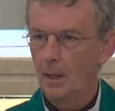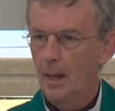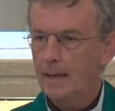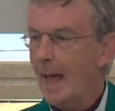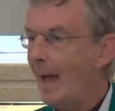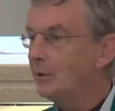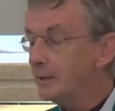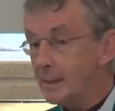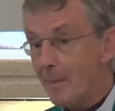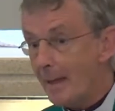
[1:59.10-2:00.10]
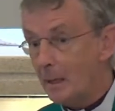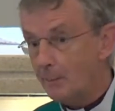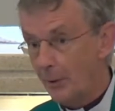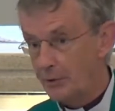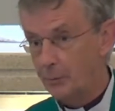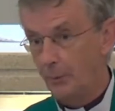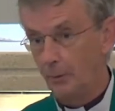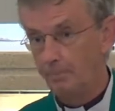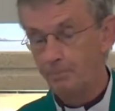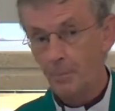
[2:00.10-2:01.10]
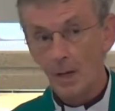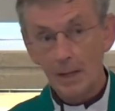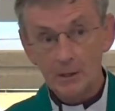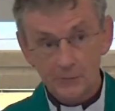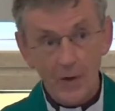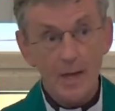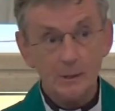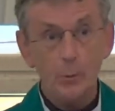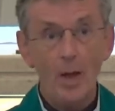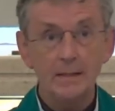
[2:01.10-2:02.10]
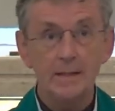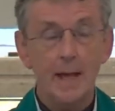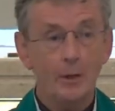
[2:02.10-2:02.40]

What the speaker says: And how does he make it possible? His first words in that